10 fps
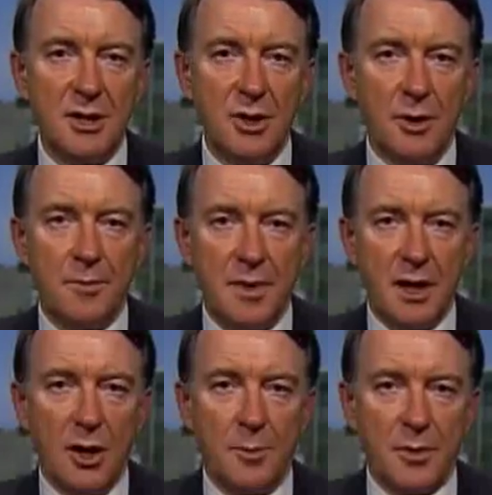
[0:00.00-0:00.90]
not
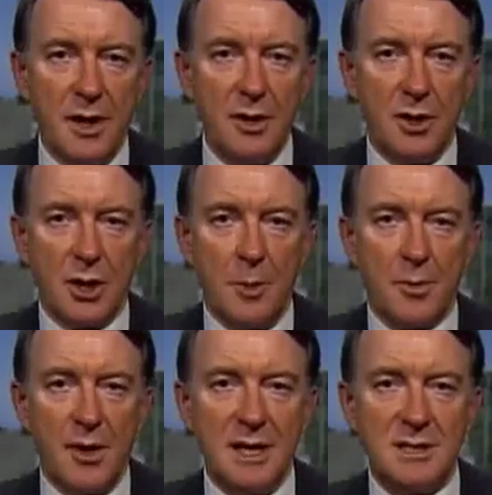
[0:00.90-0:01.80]

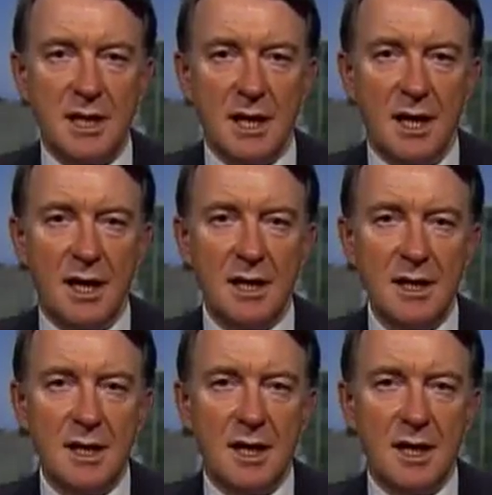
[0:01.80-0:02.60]
operating our